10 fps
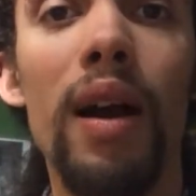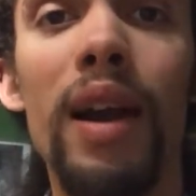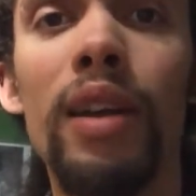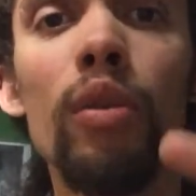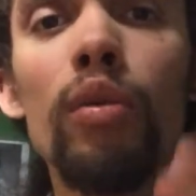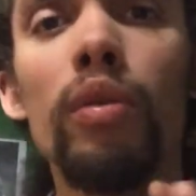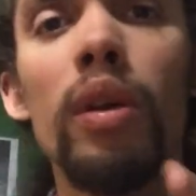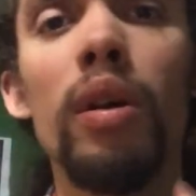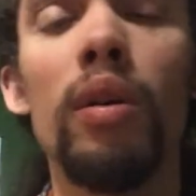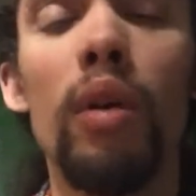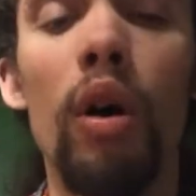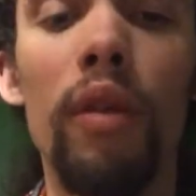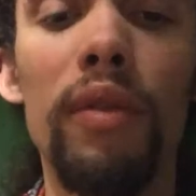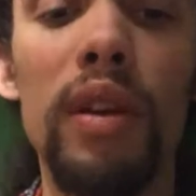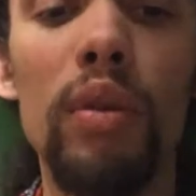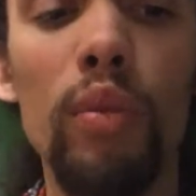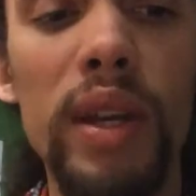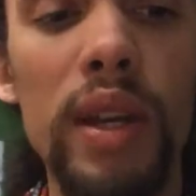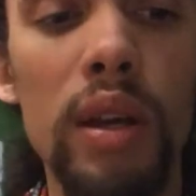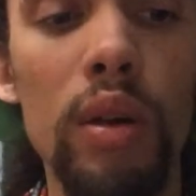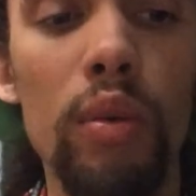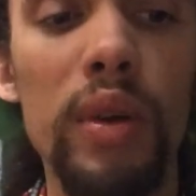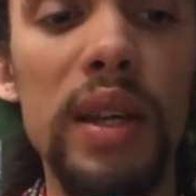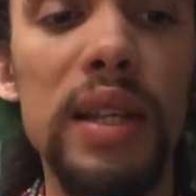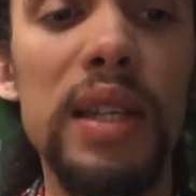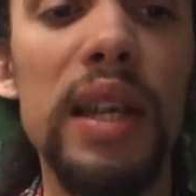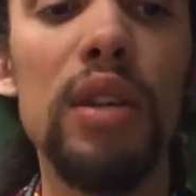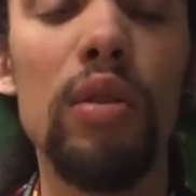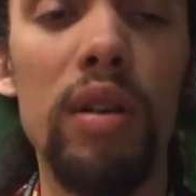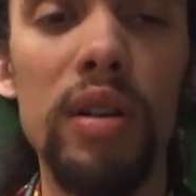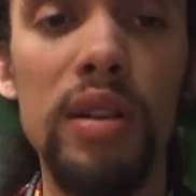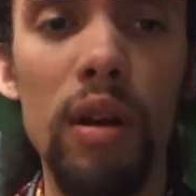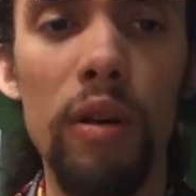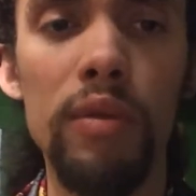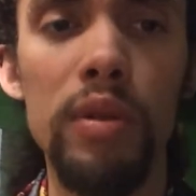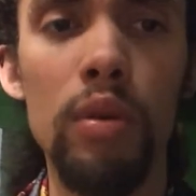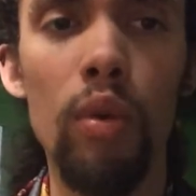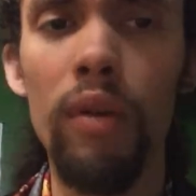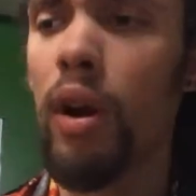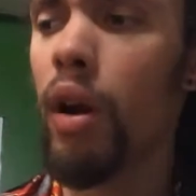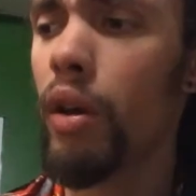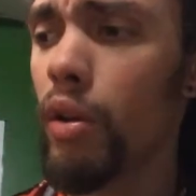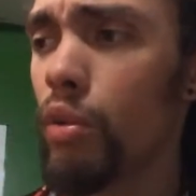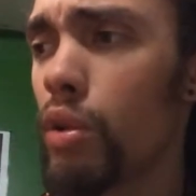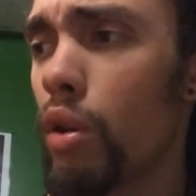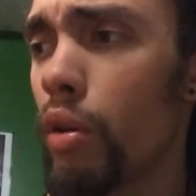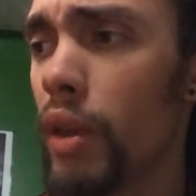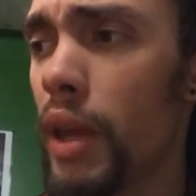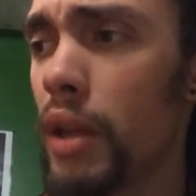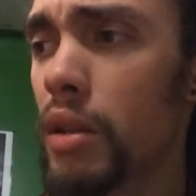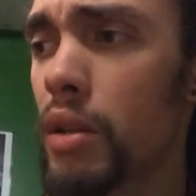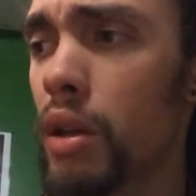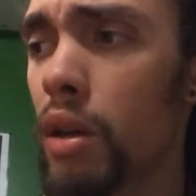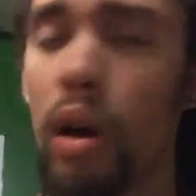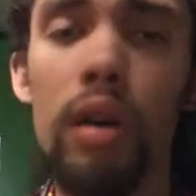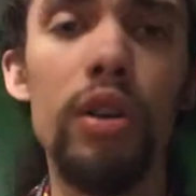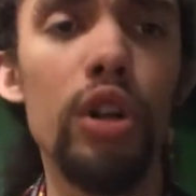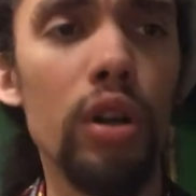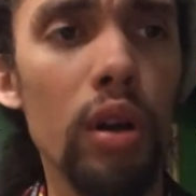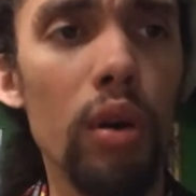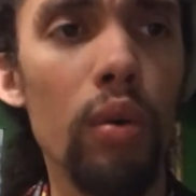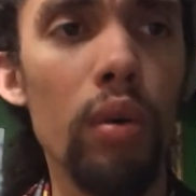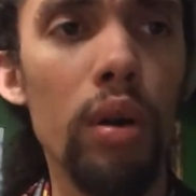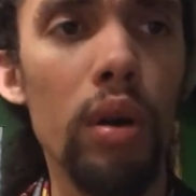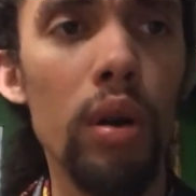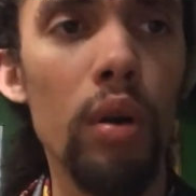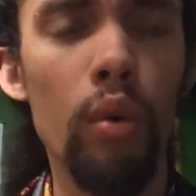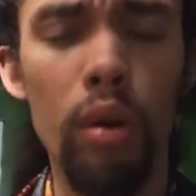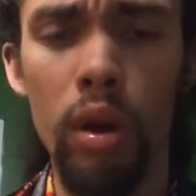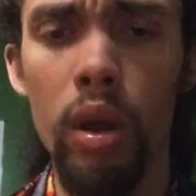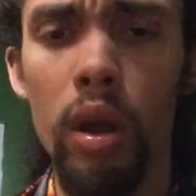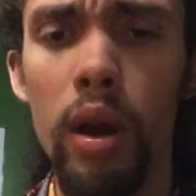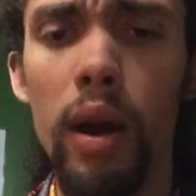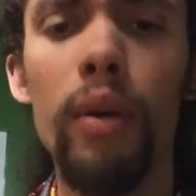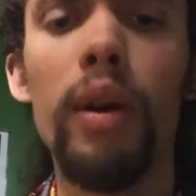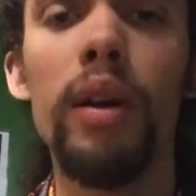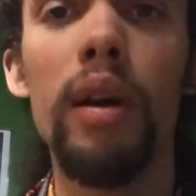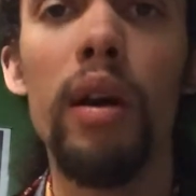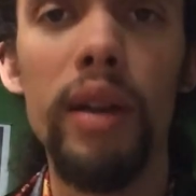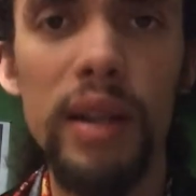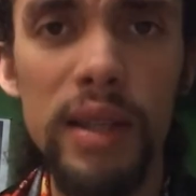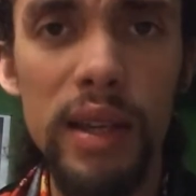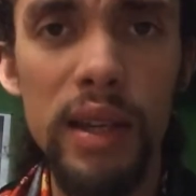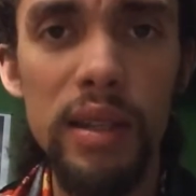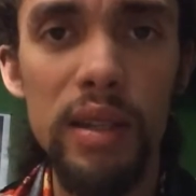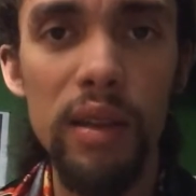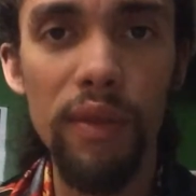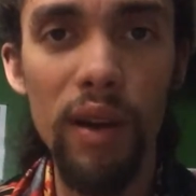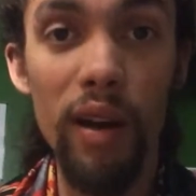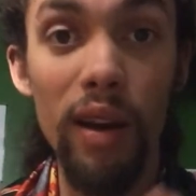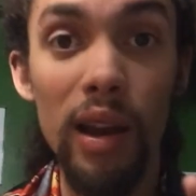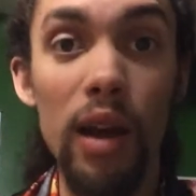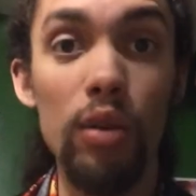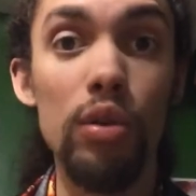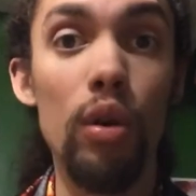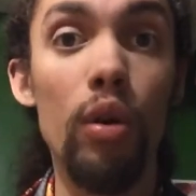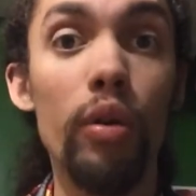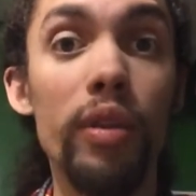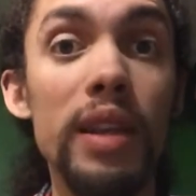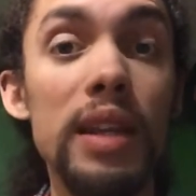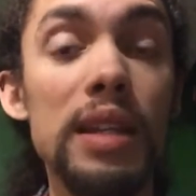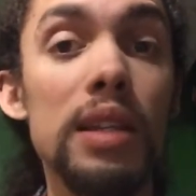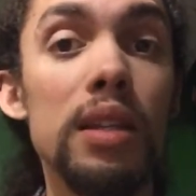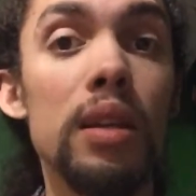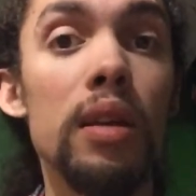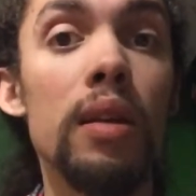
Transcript: I know often we say to ourselves, well, if God knows all things, God should know. Or how can God exist if God allows all these